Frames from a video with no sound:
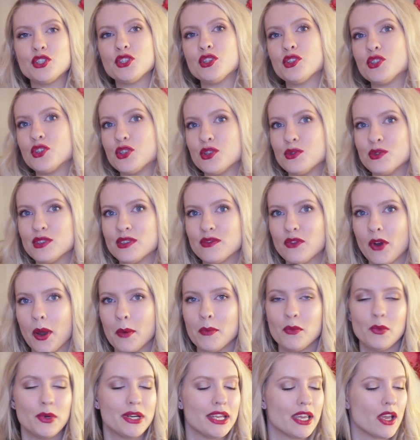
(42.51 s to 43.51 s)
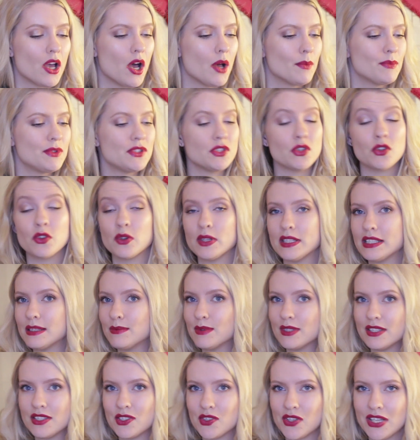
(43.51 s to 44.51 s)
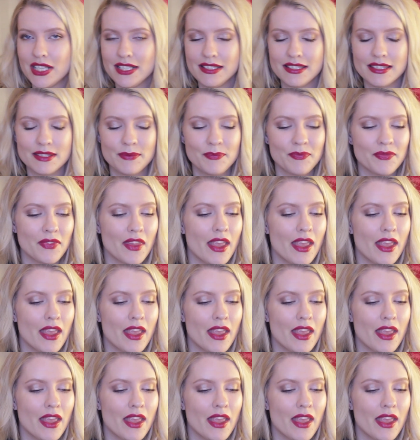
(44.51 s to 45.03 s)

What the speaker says: to choose from when it comes to Christmas treats.